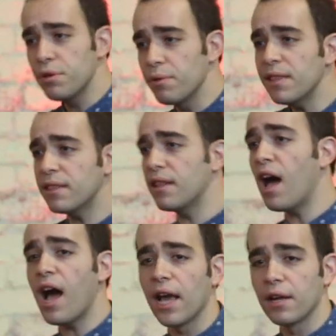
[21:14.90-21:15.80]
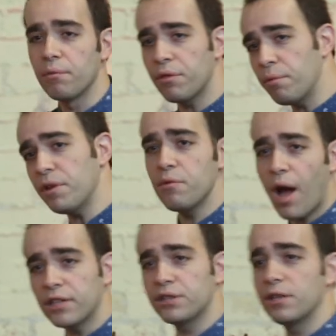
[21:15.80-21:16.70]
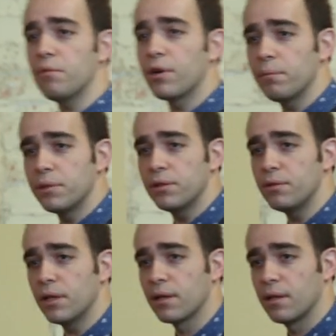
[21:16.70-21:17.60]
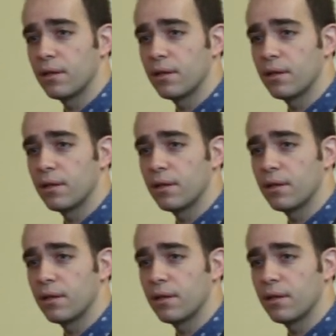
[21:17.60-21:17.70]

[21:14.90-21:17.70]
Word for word: you in line with what you actually want to be doing.